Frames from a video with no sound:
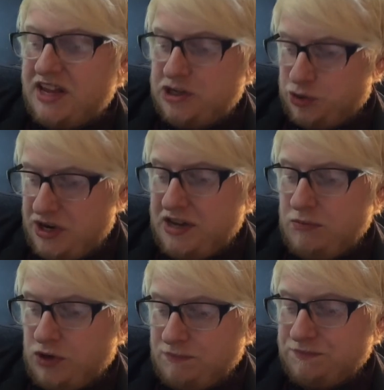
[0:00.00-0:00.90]
Intriguing
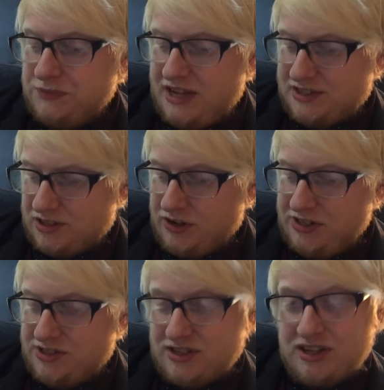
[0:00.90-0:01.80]
one. It's
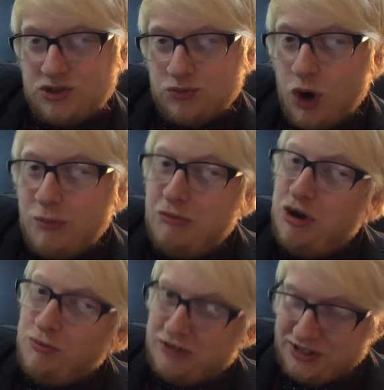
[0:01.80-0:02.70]
nice. It's warming me
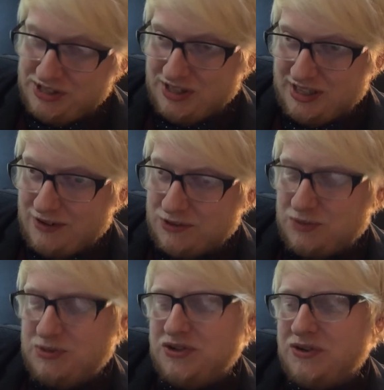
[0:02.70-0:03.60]
up nicely now as
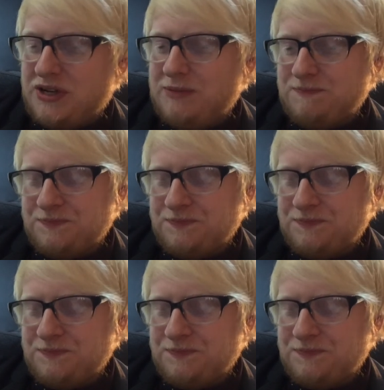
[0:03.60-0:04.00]
I'm talking,